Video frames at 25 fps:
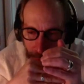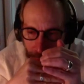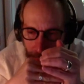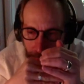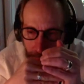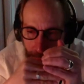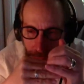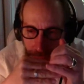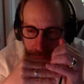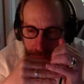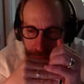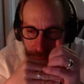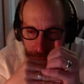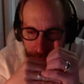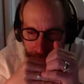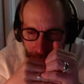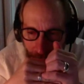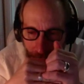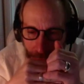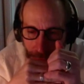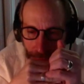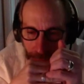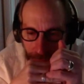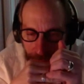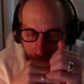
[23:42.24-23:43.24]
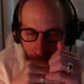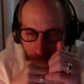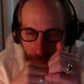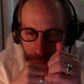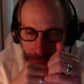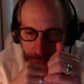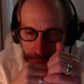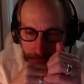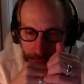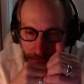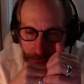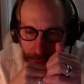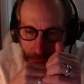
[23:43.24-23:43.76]
that is contained in the
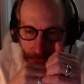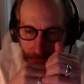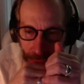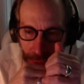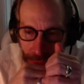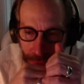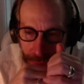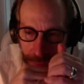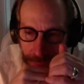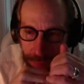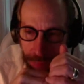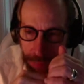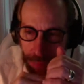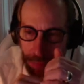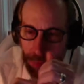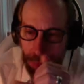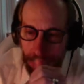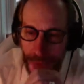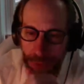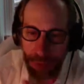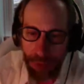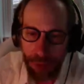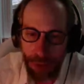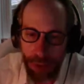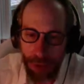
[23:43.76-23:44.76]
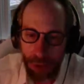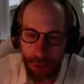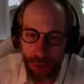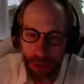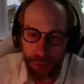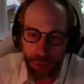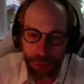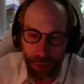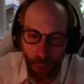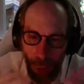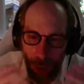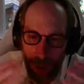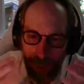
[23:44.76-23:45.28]
universe today.
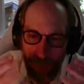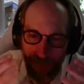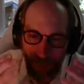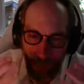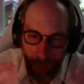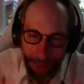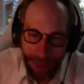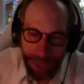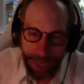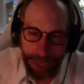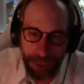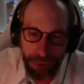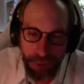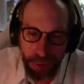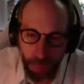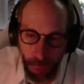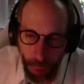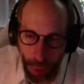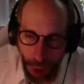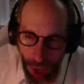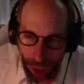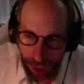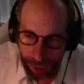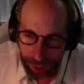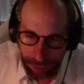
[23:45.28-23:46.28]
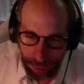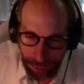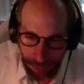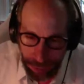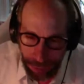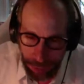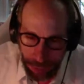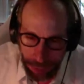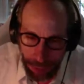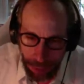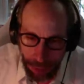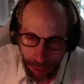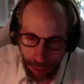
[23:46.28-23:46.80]
So if omega is 1,
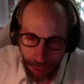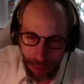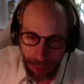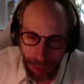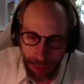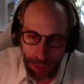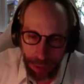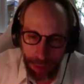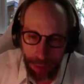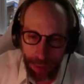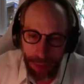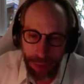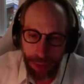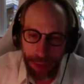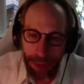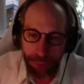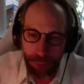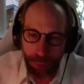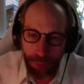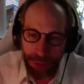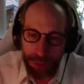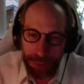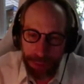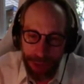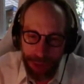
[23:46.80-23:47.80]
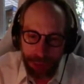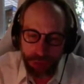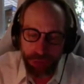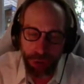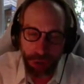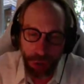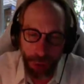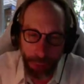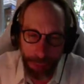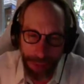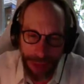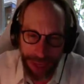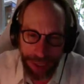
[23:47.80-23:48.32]
if we
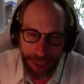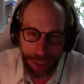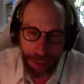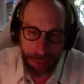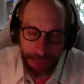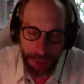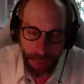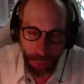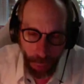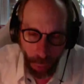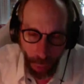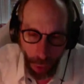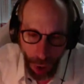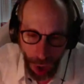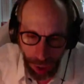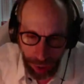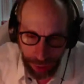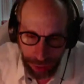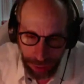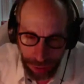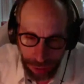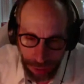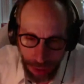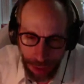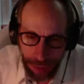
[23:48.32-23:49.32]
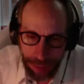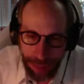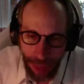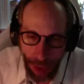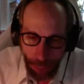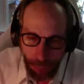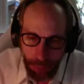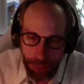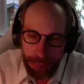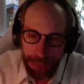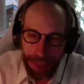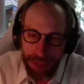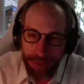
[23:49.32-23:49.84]
measured omega to be 1, that
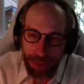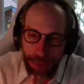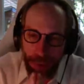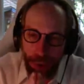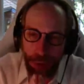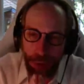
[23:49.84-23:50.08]
would mean the